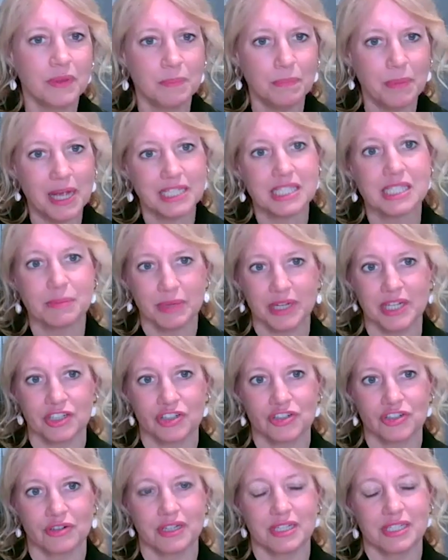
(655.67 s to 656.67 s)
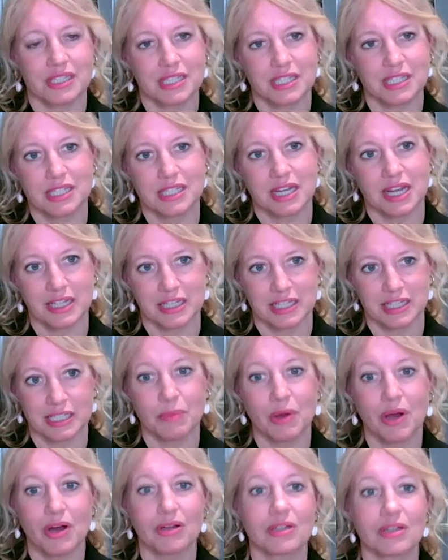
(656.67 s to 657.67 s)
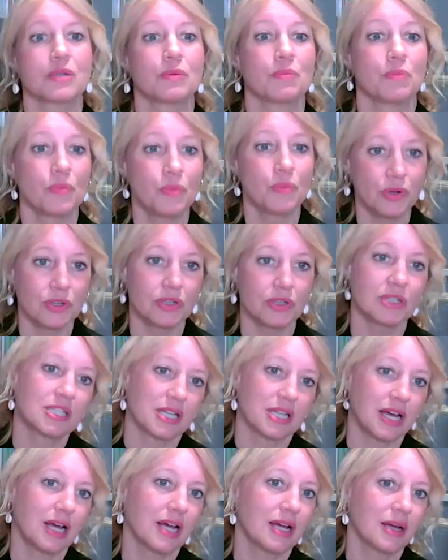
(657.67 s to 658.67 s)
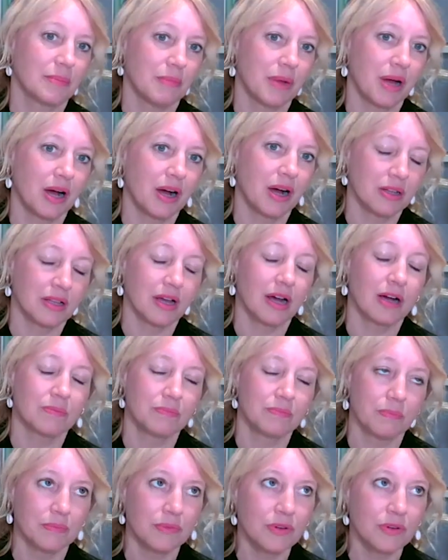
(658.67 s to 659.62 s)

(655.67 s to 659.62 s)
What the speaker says: best miniaturists like Smart and Wood are